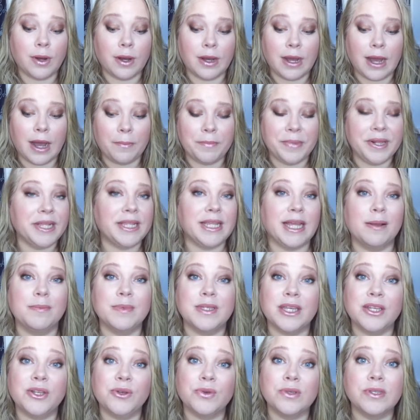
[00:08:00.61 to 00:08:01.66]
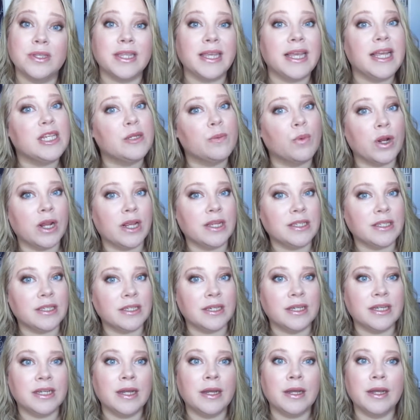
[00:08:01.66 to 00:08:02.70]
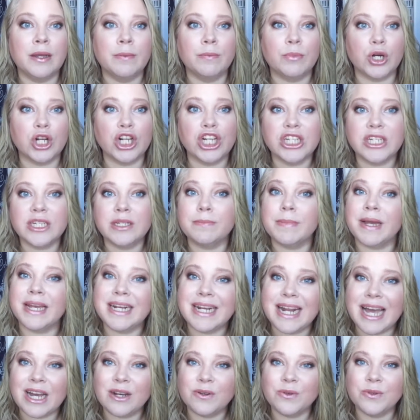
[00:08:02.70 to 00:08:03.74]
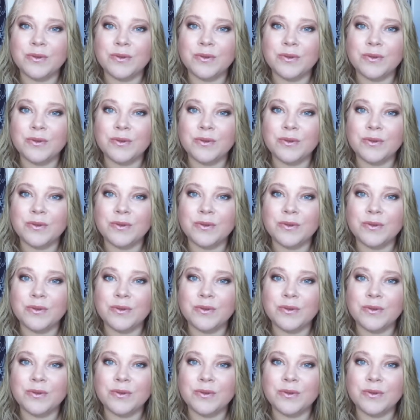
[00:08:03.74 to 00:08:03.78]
how many times I used each polish by now.